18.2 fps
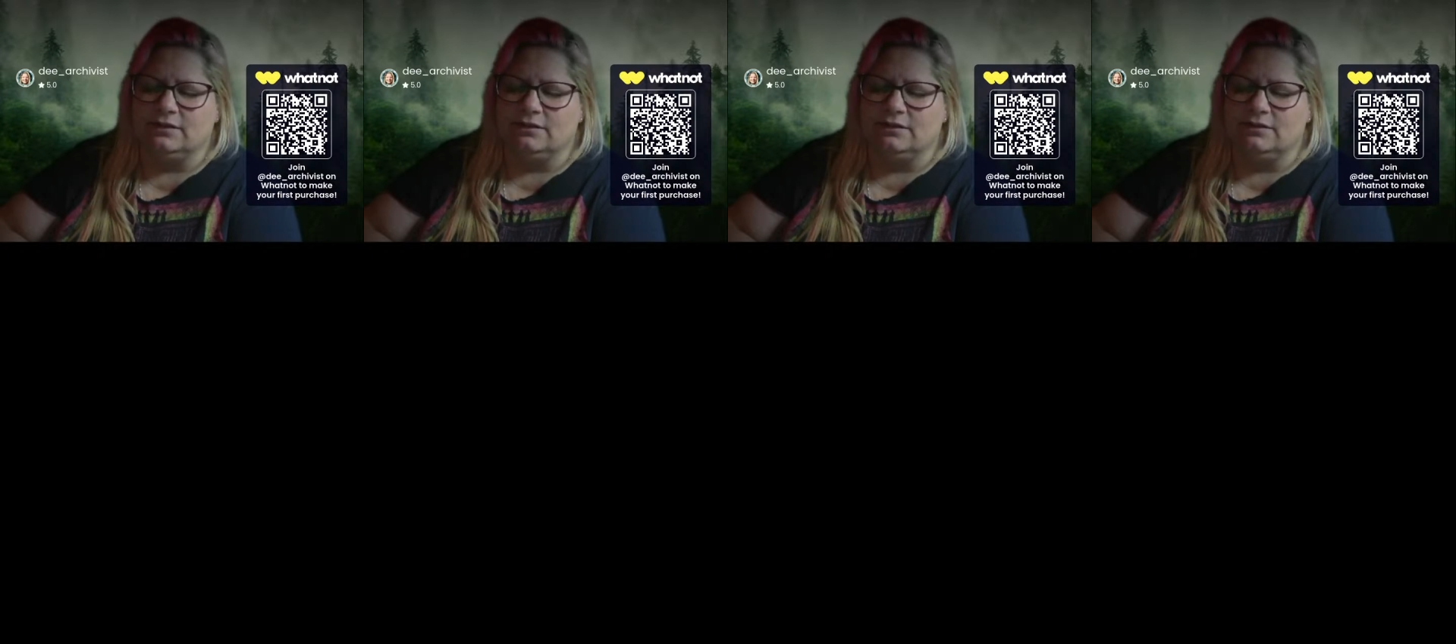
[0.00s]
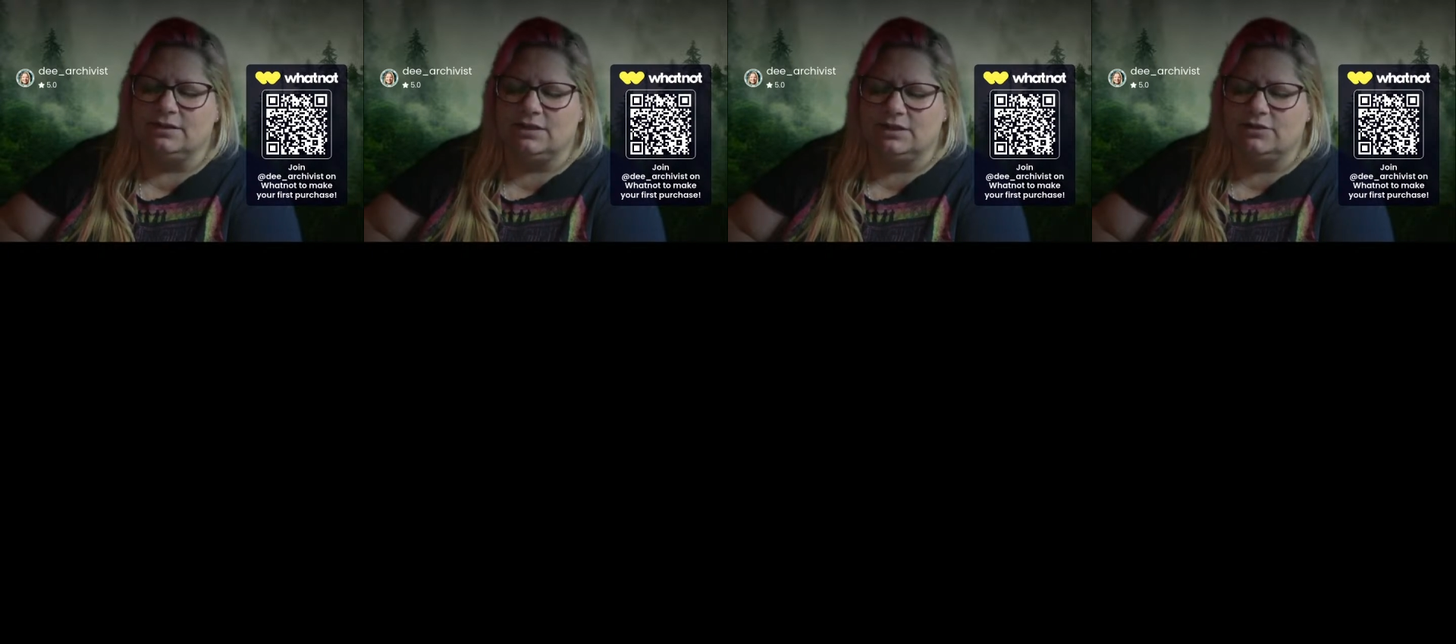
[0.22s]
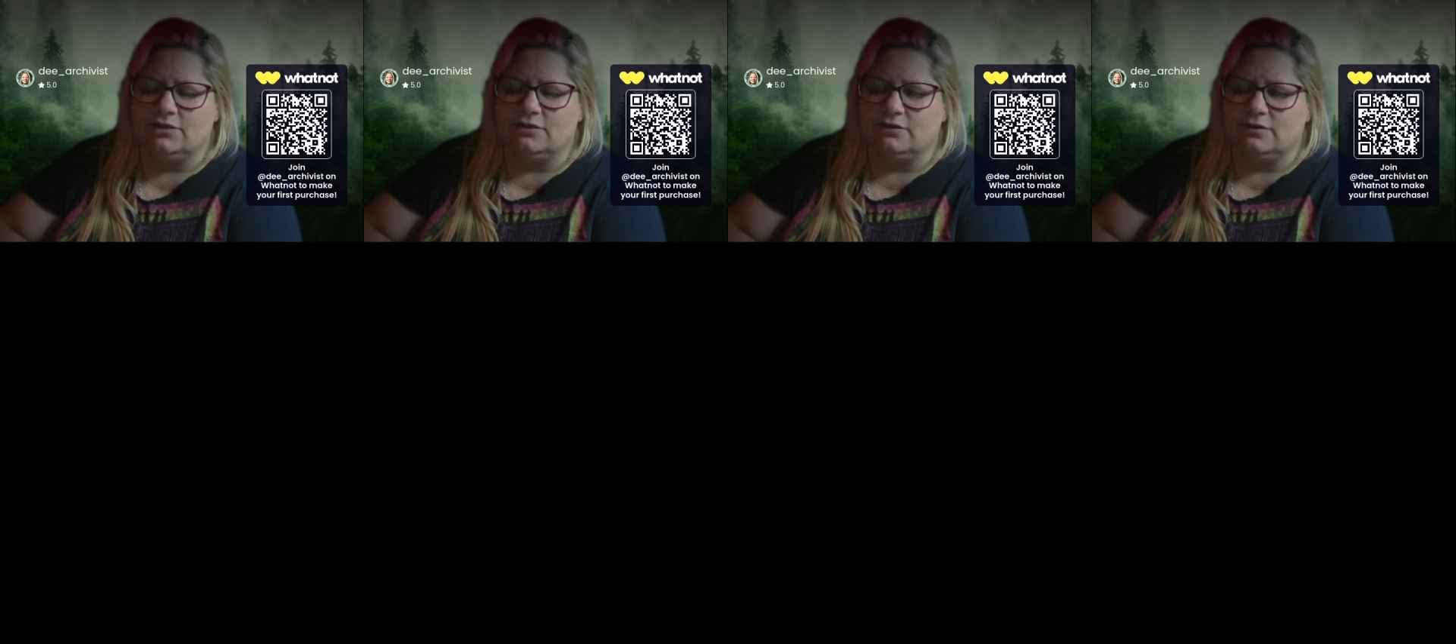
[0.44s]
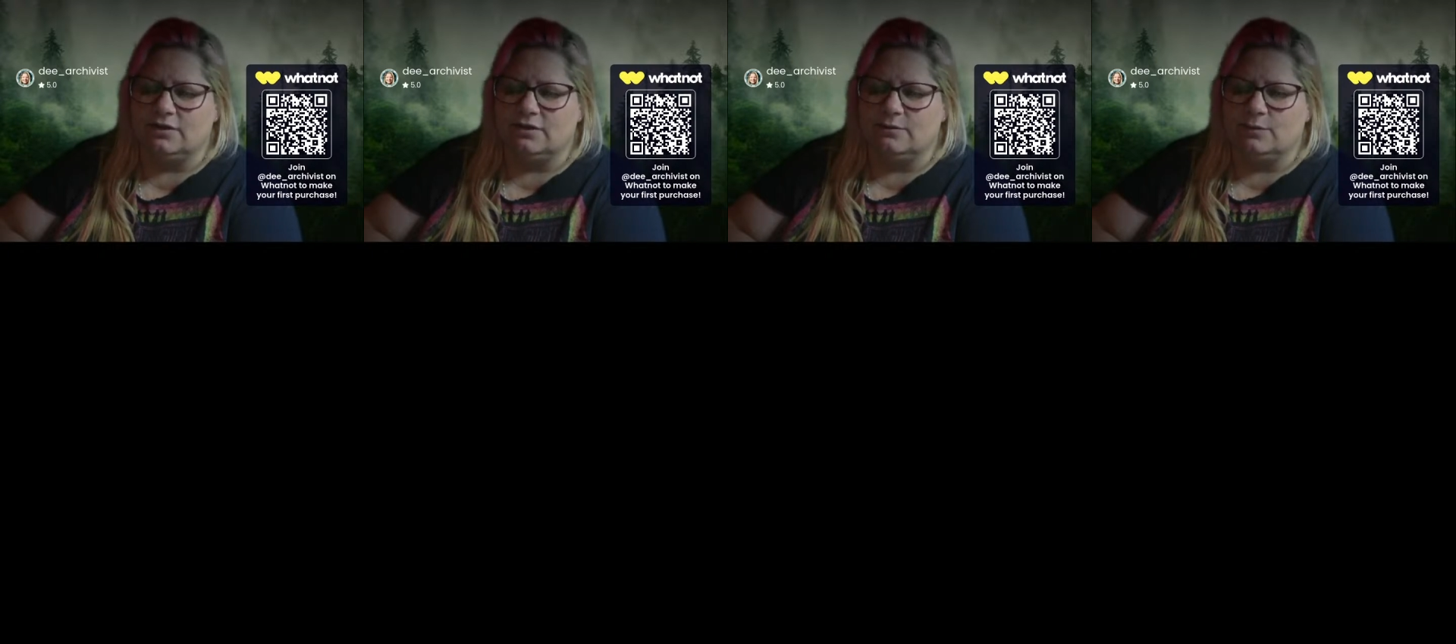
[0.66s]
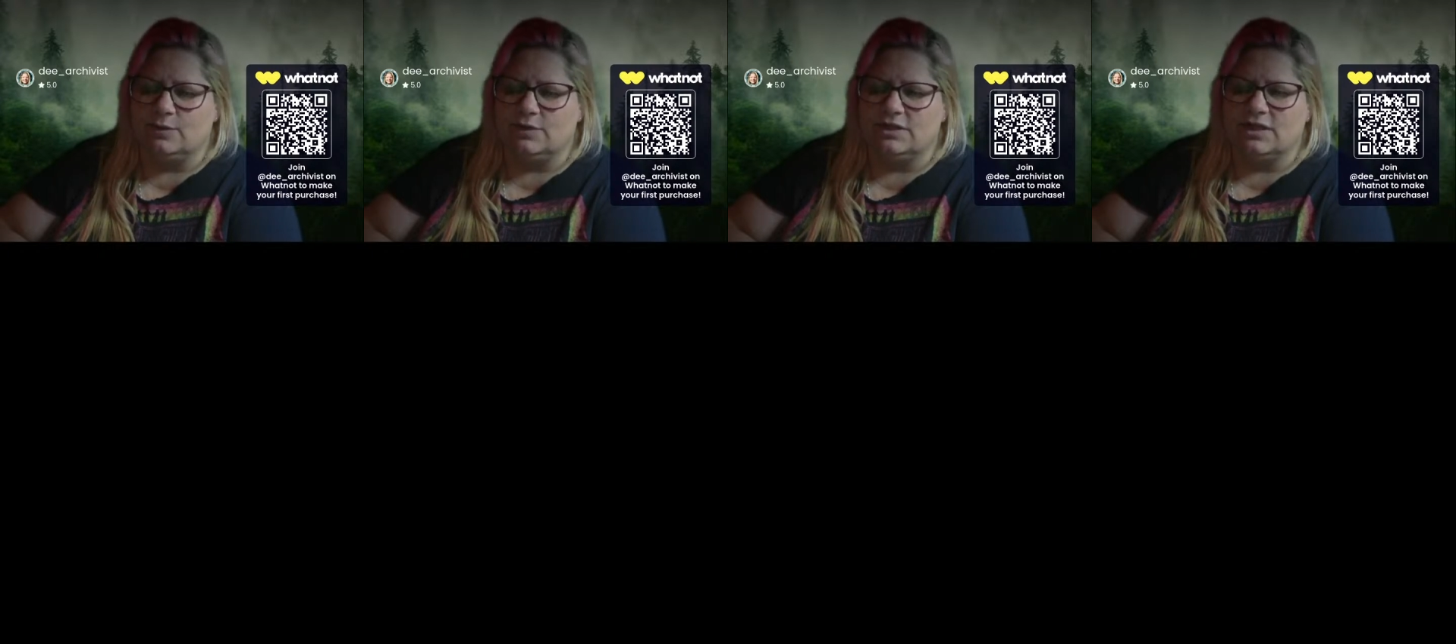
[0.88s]
digital
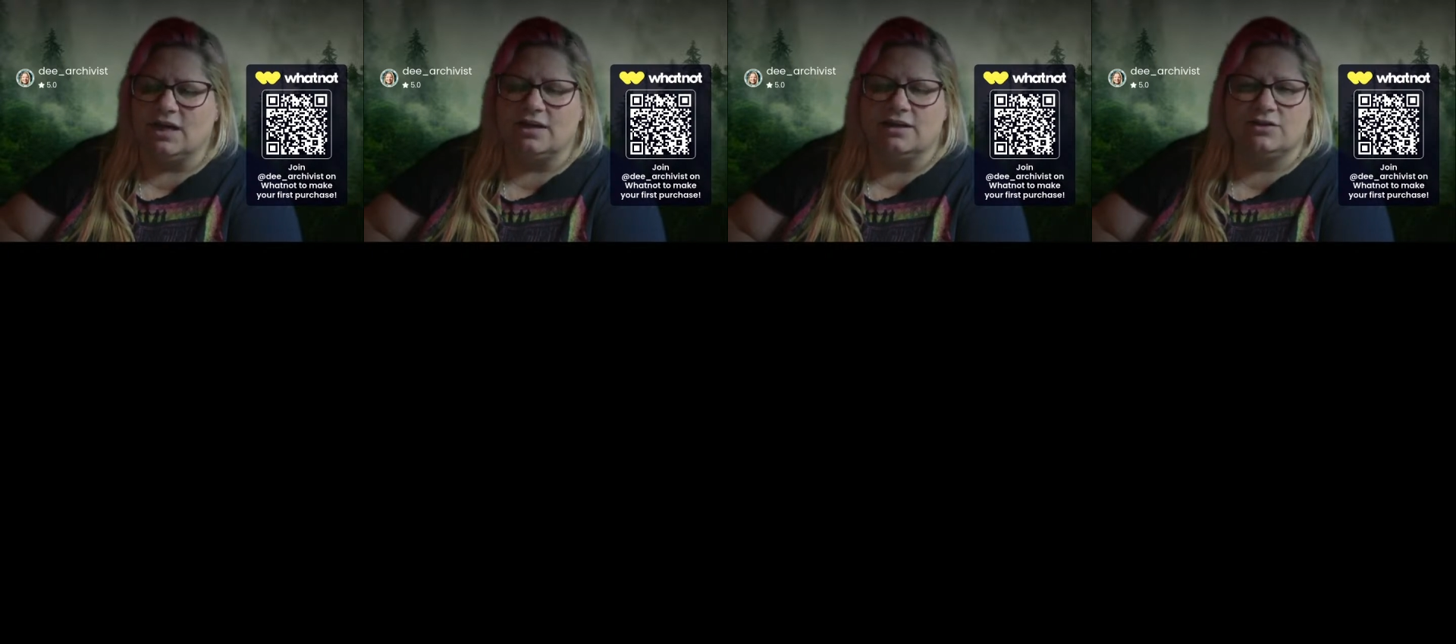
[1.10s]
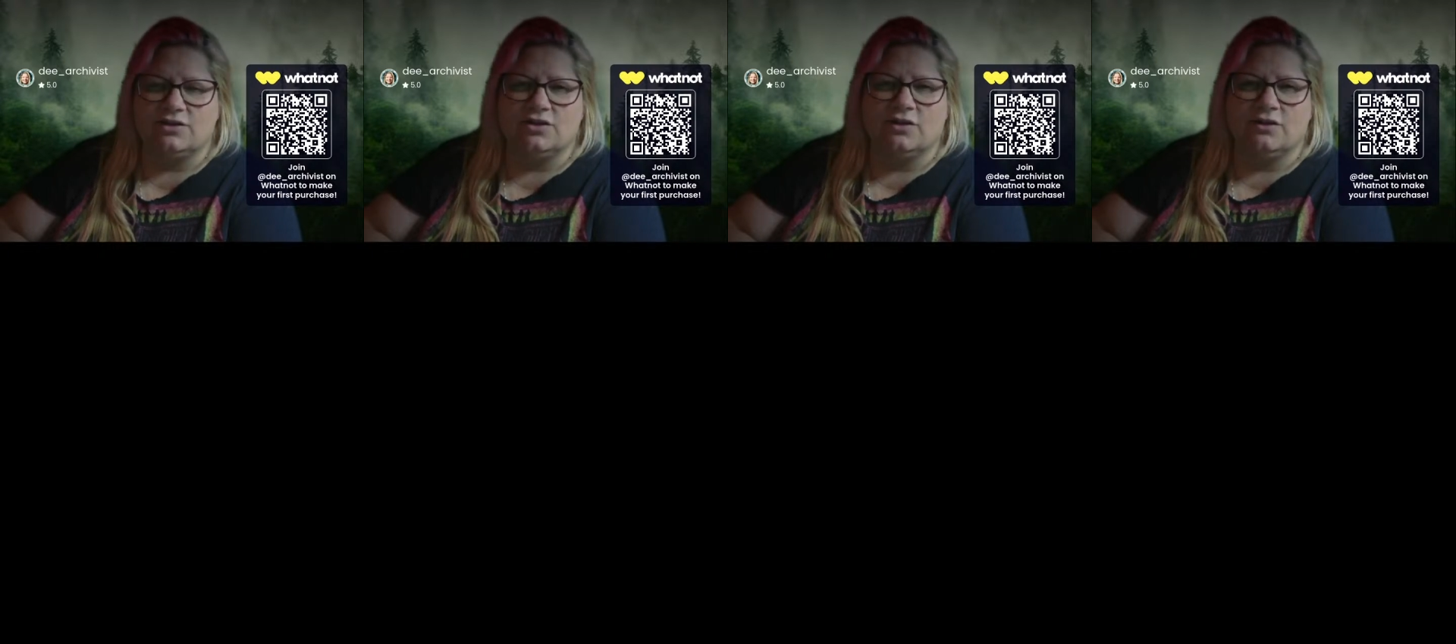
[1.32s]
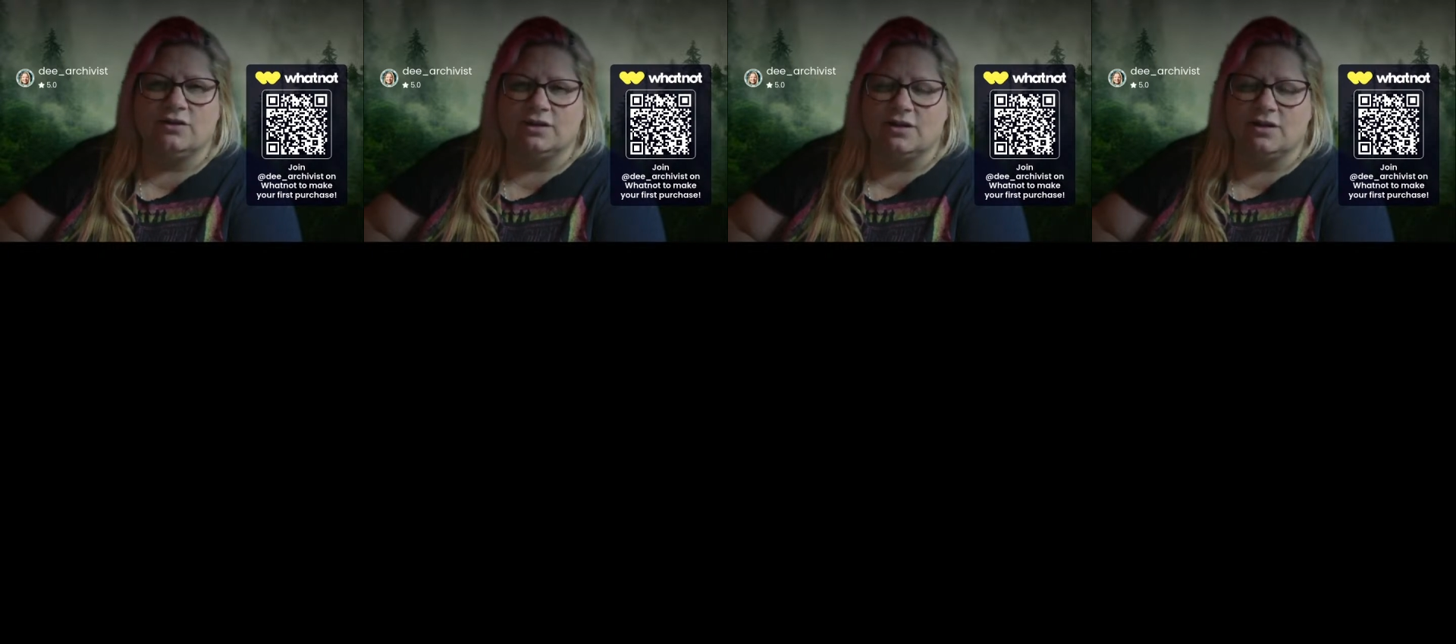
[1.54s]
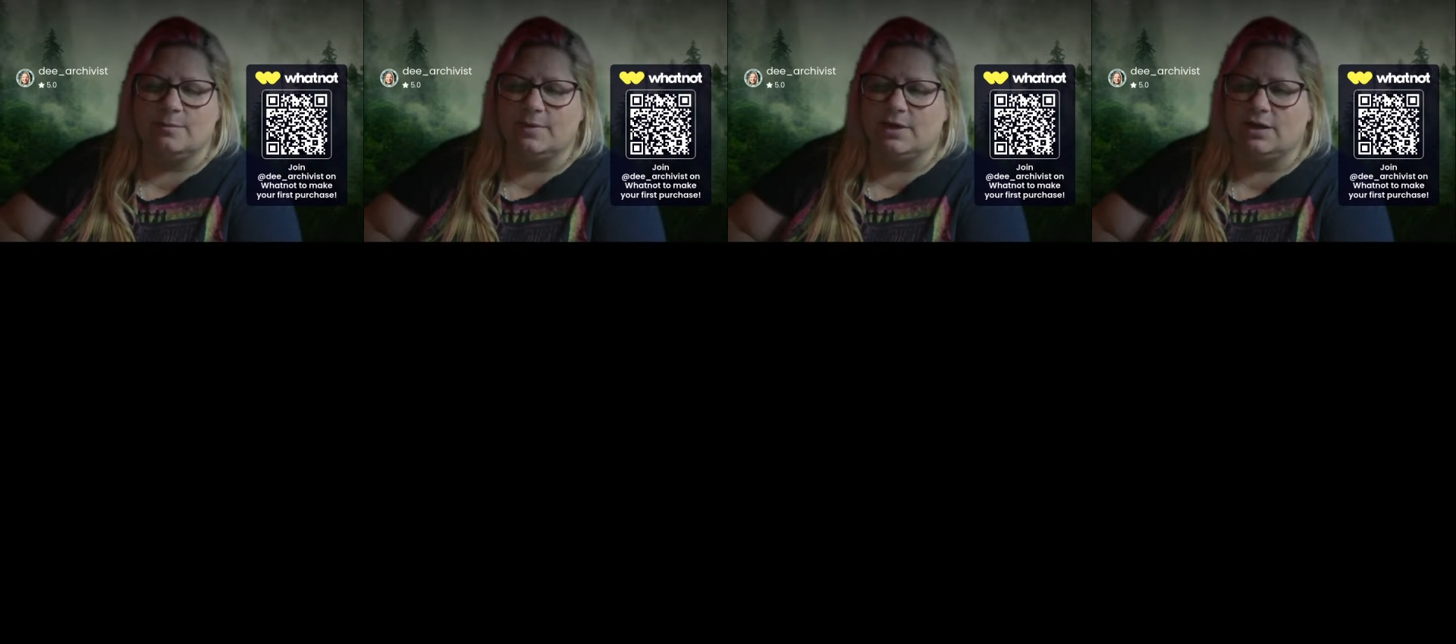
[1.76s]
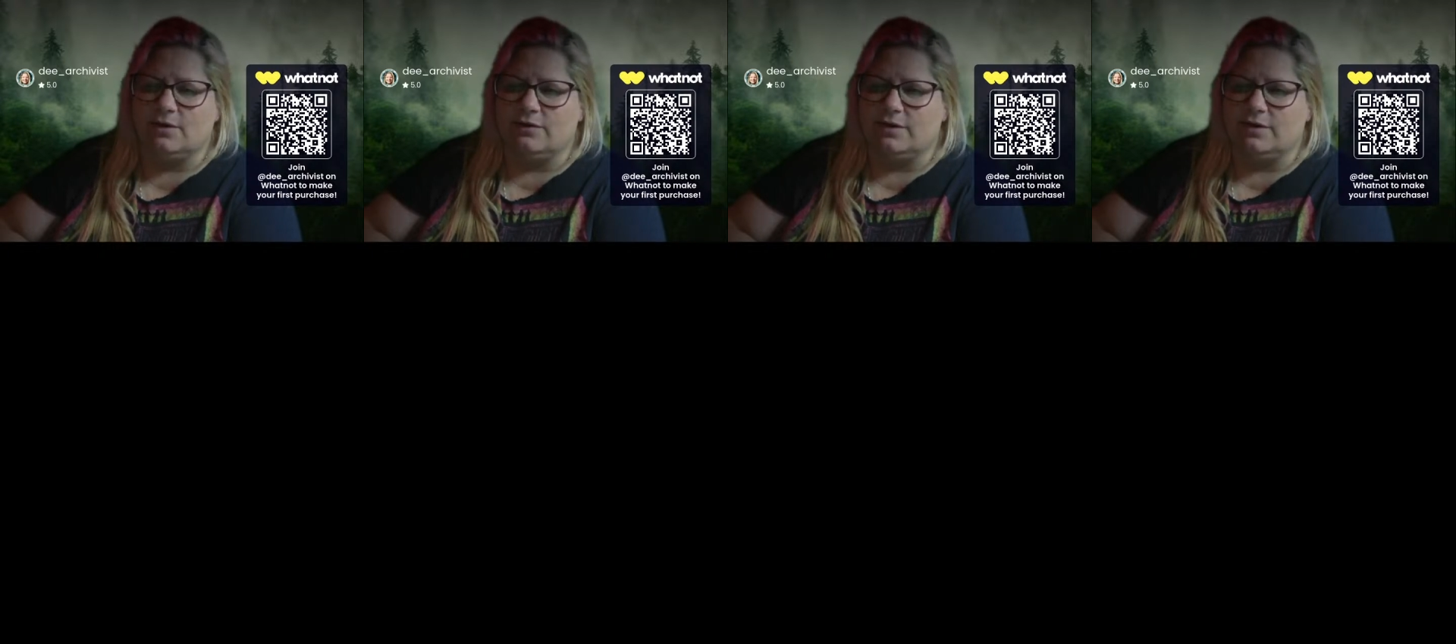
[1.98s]
was kind of starting to come
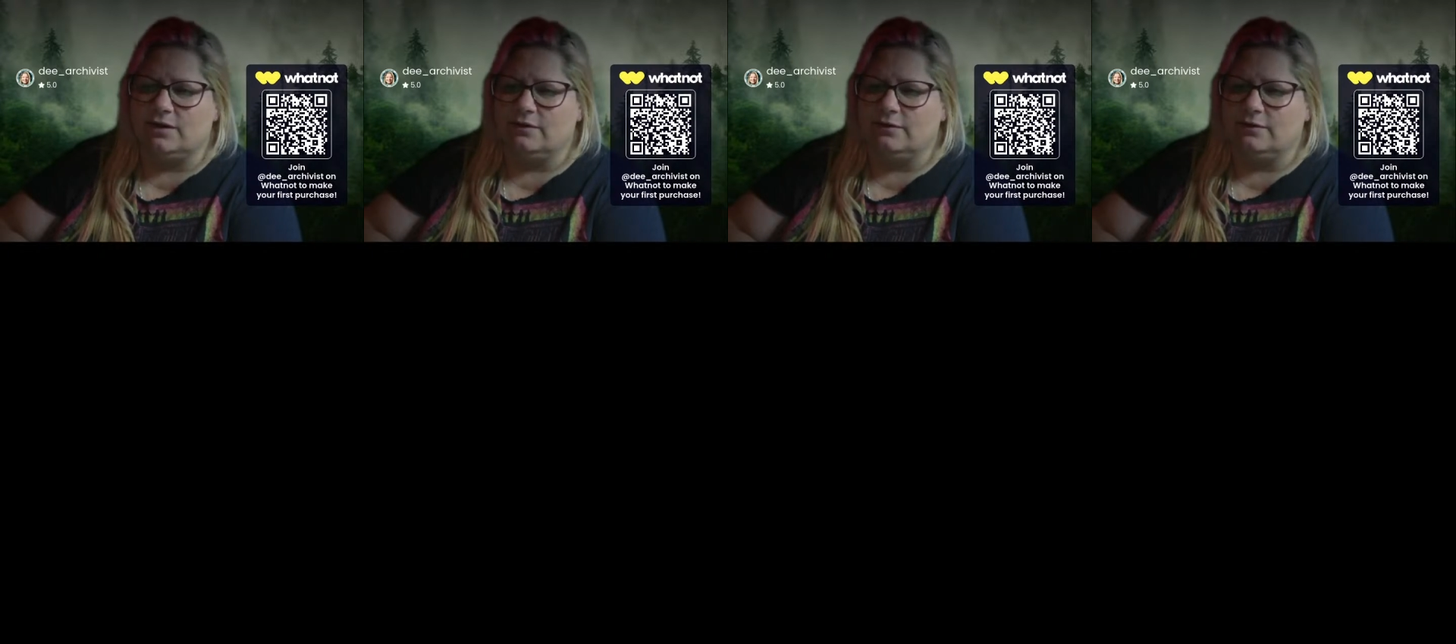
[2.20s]
out then.